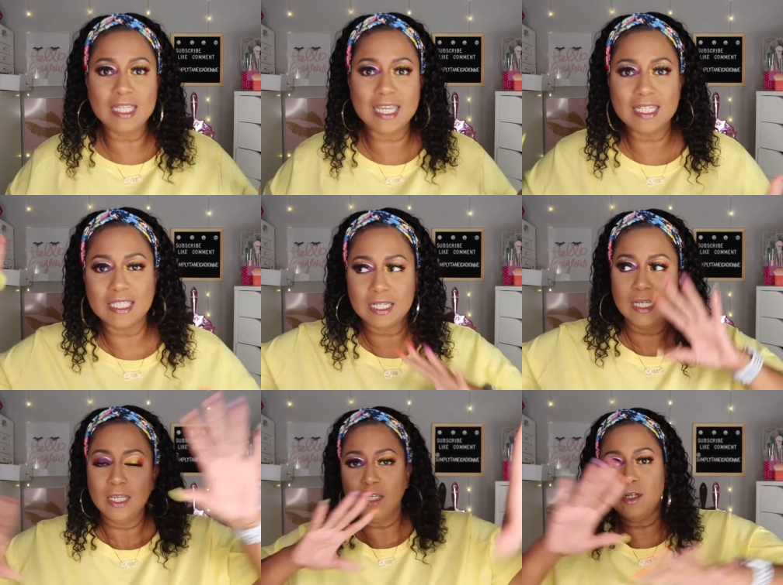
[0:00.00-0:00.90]
tickets in,
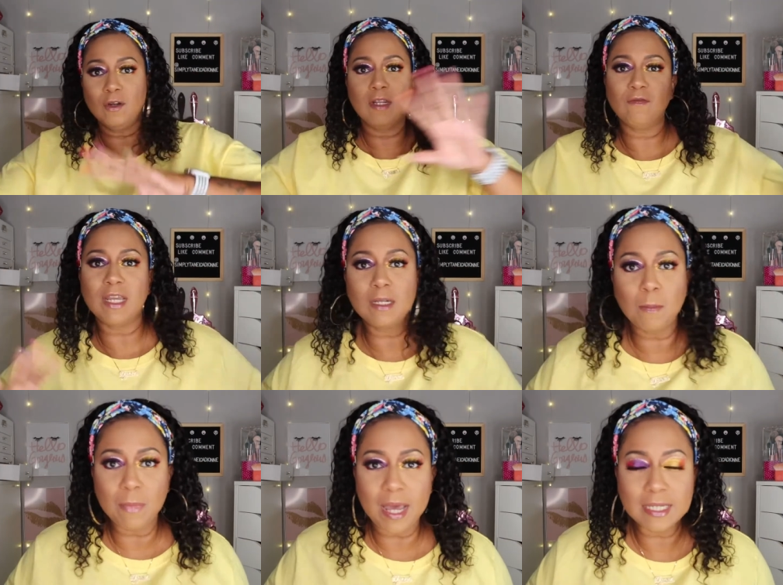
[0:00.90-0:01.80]
you know, in
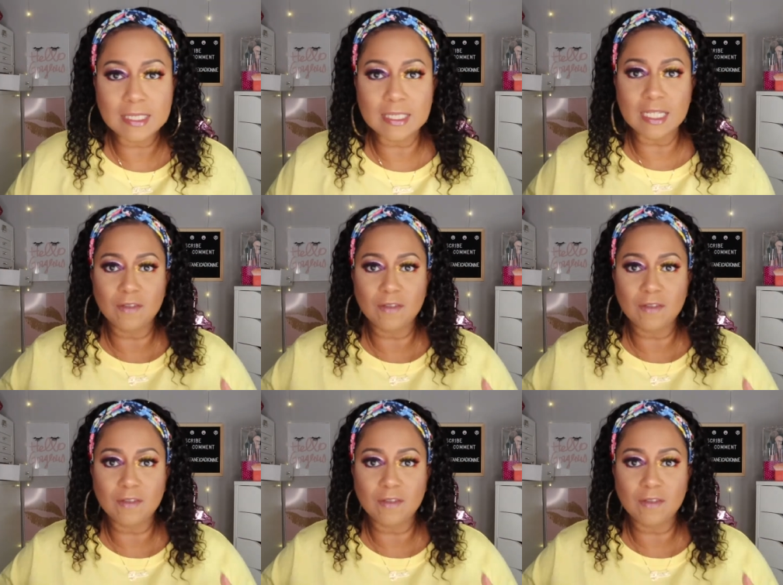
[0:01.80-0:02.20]
random boxes.